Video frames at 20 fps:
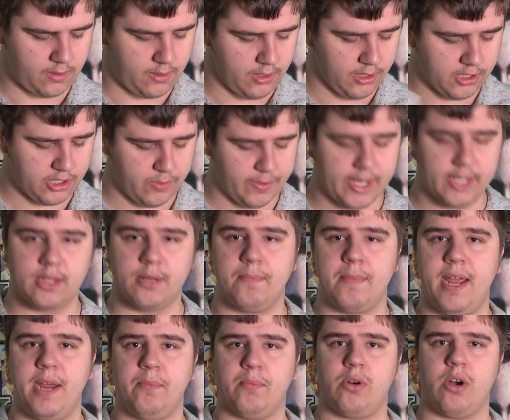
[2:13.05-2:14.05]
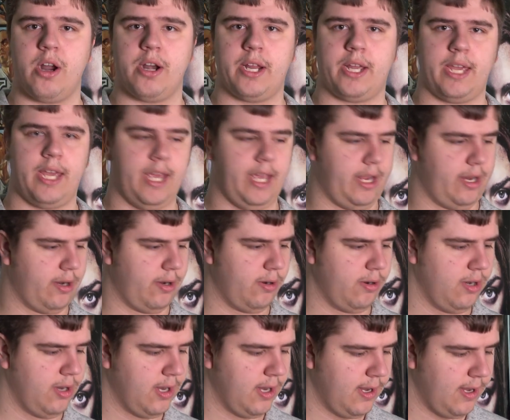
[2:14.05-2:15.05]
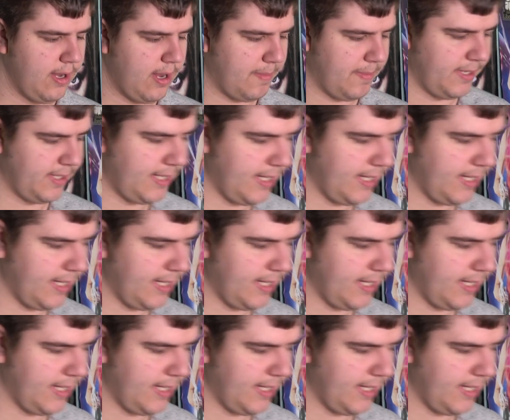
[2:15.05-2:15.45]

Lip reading: So we got the main product here. I'm going to